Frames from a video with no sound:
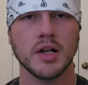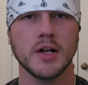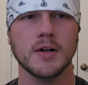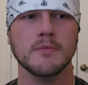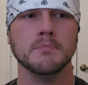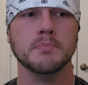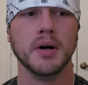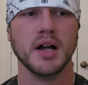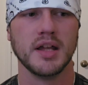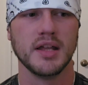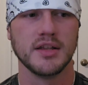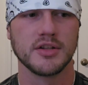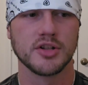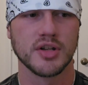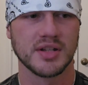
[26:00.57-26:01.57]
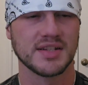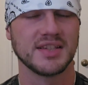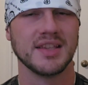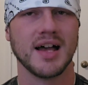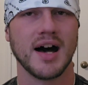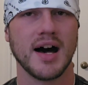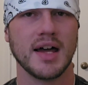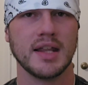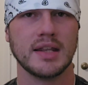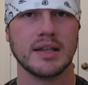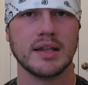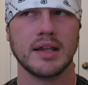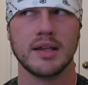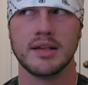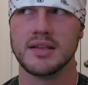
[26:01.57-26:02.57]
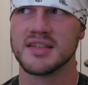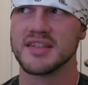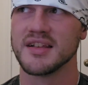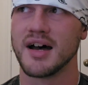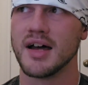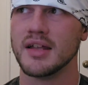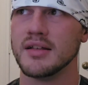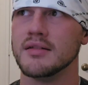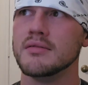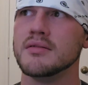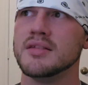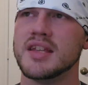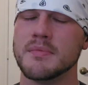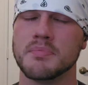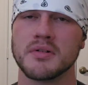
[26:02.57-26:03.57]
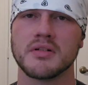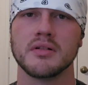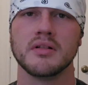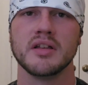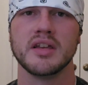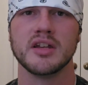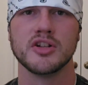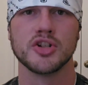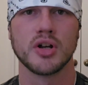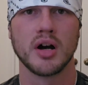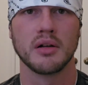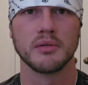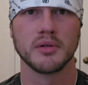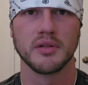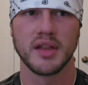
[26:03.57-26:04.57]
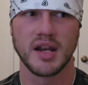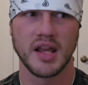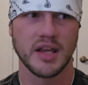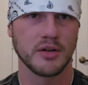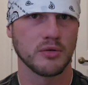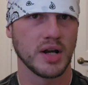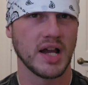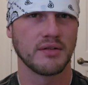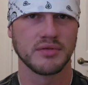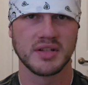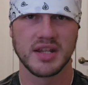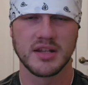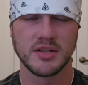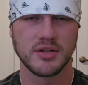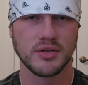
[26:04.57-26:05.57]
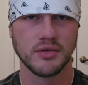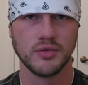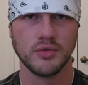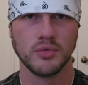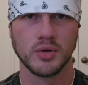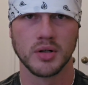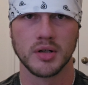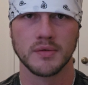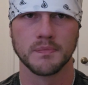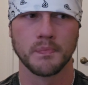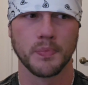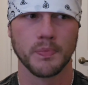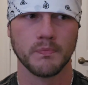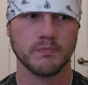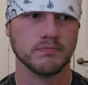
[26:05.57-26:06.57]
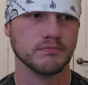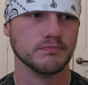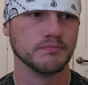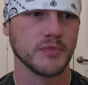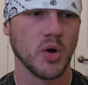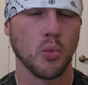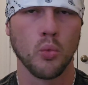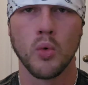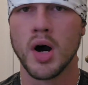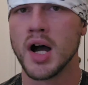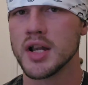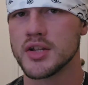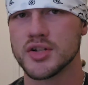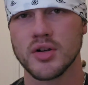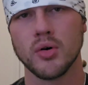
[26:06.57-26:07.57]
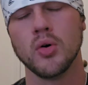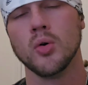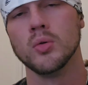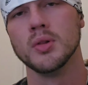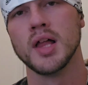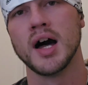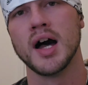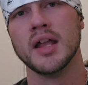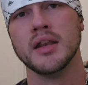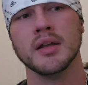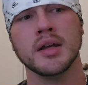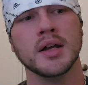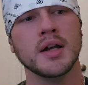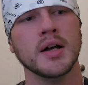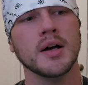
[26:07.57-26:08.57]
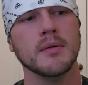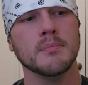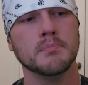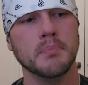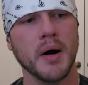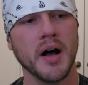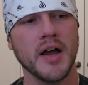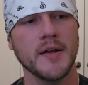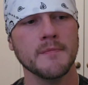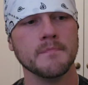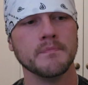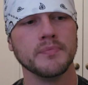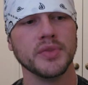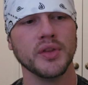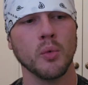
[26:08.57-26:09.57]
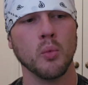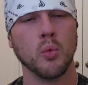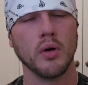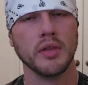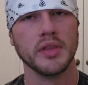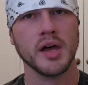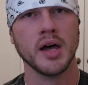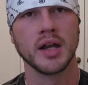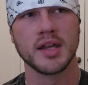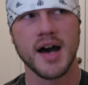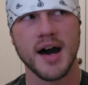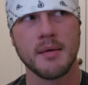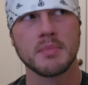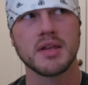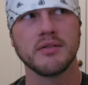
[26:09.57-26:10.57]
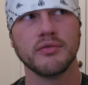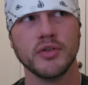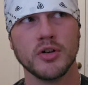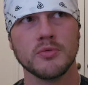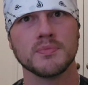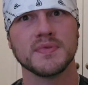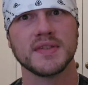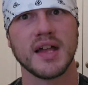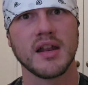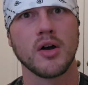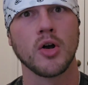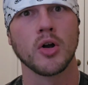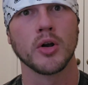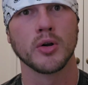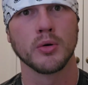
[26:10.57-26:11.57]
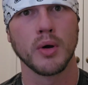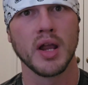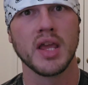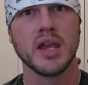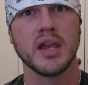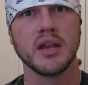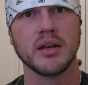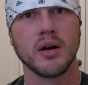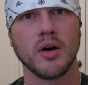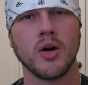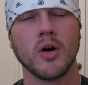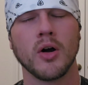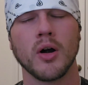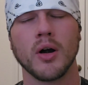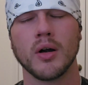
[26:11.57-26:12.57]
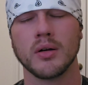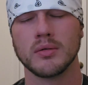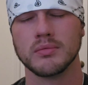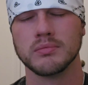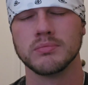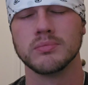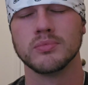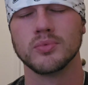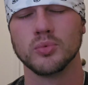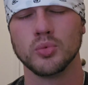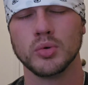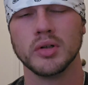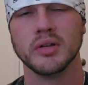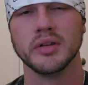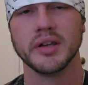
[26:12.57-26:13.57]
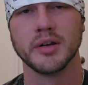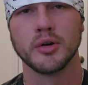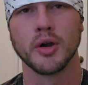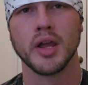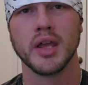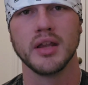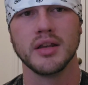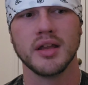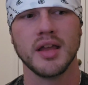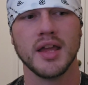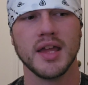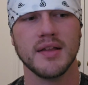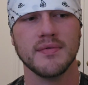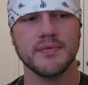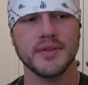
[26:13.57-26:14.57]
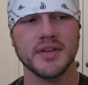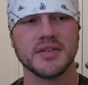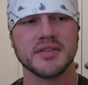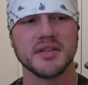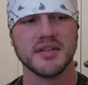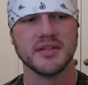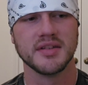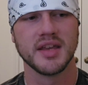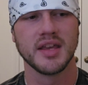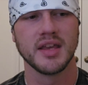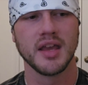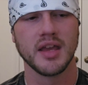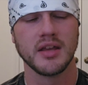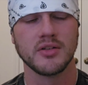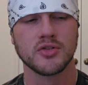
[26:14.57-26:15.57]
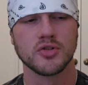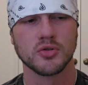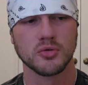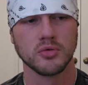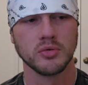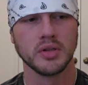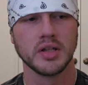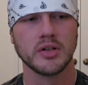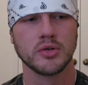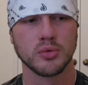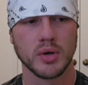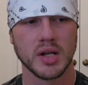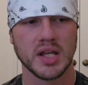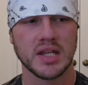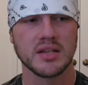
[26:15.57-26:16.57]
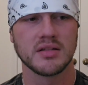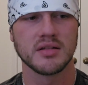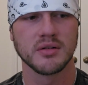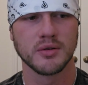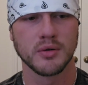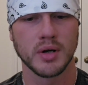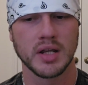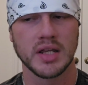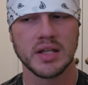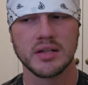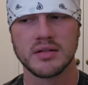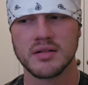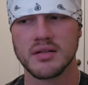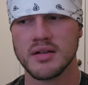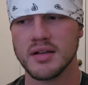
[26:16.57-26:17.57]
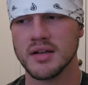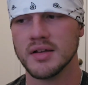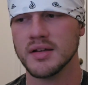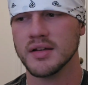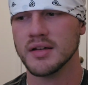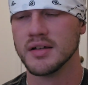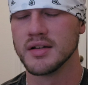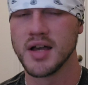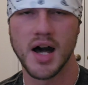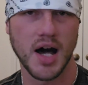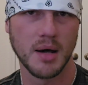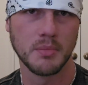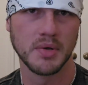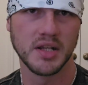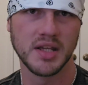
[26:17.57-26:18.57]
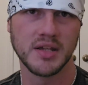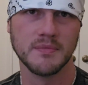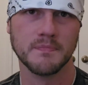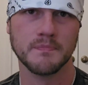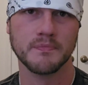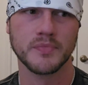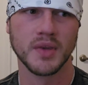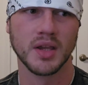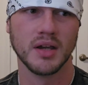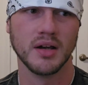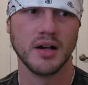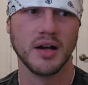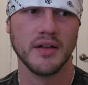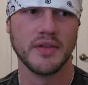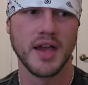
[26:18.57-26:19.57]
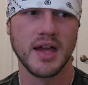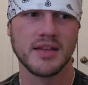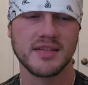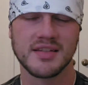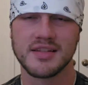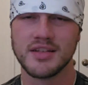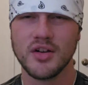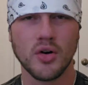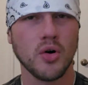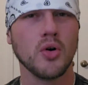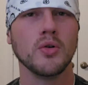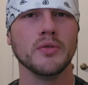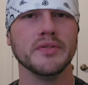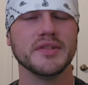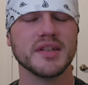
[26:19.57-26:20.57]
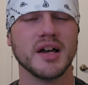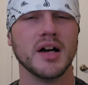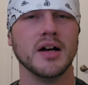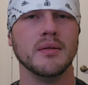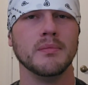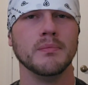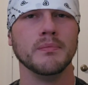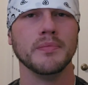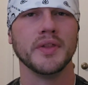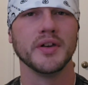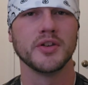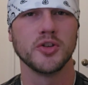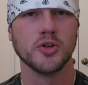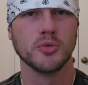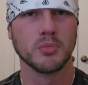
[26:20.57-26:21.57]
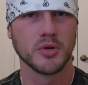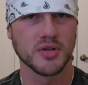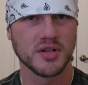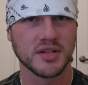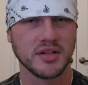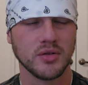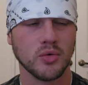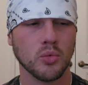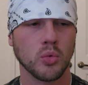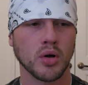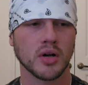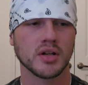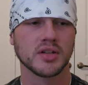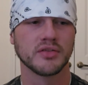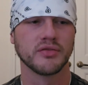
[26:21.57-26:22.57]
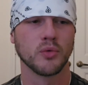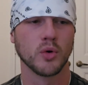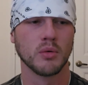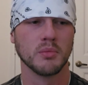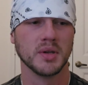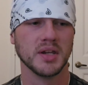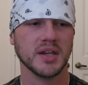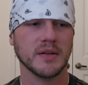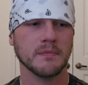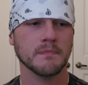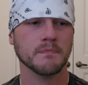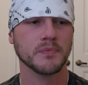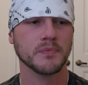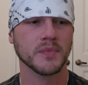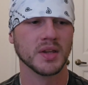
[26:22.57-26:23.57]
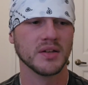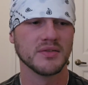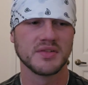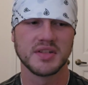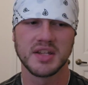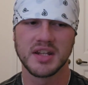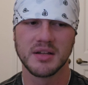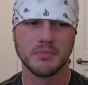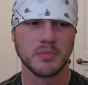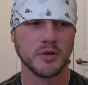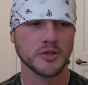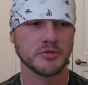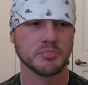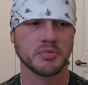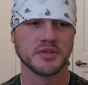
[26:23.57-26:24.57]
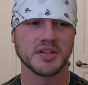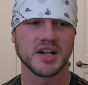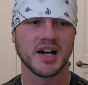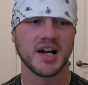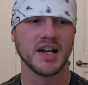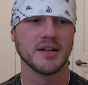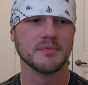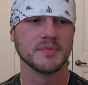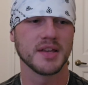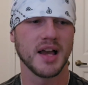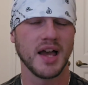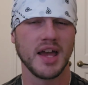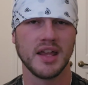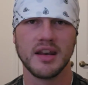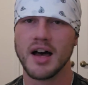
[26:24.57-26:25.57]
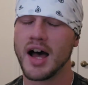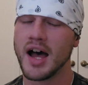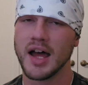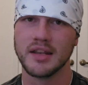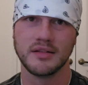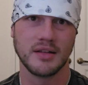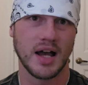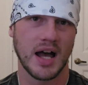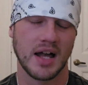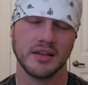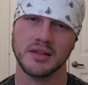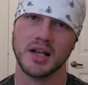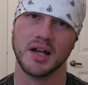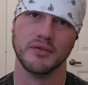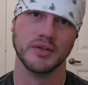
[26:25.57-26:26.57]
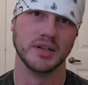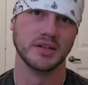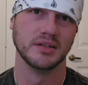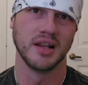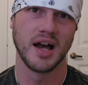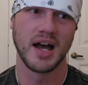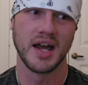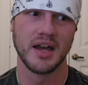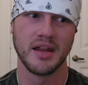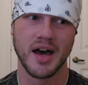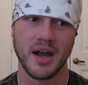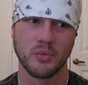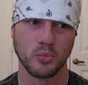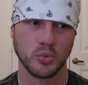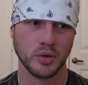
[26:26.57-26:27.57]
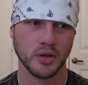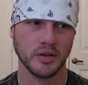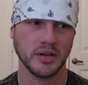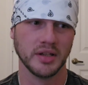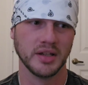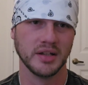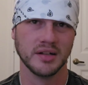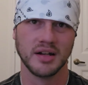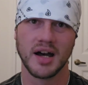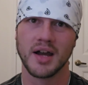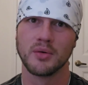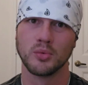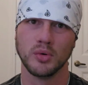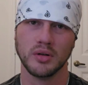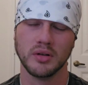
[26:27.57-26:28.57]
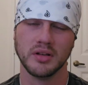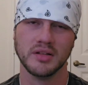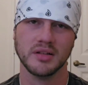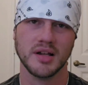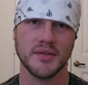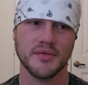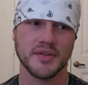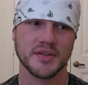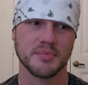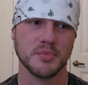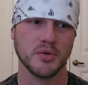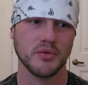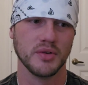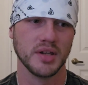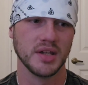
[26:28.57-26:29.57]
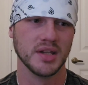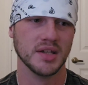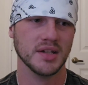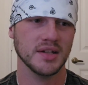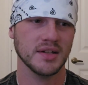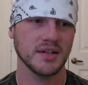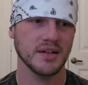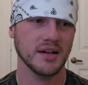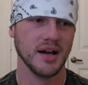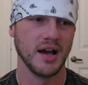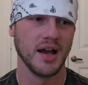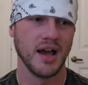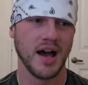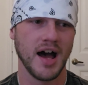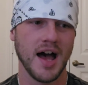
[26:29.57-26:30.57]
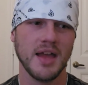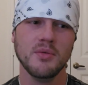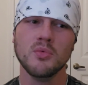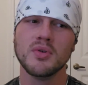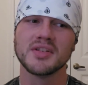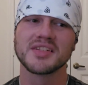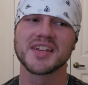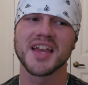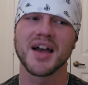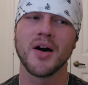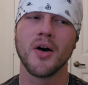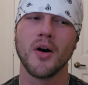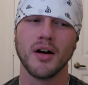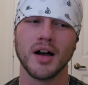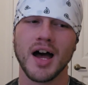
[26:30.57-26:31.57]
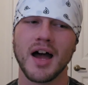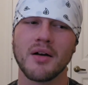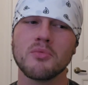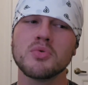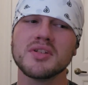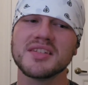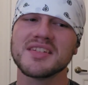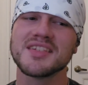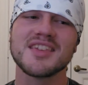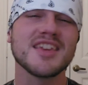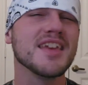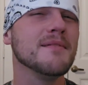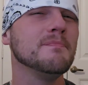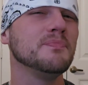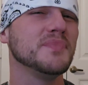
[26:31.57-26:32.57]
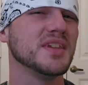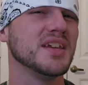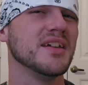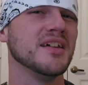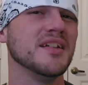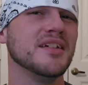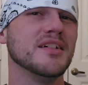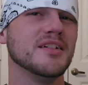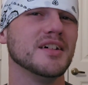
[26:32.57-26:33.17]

but it's not typically a genre that I gravitate to or watch a whole lot. But the comedy films that are great are really great, and this is a truly great comedy that still holds up. The humor still works for me. Seen it multiple times, and I love it. I really love this movie. I was tempted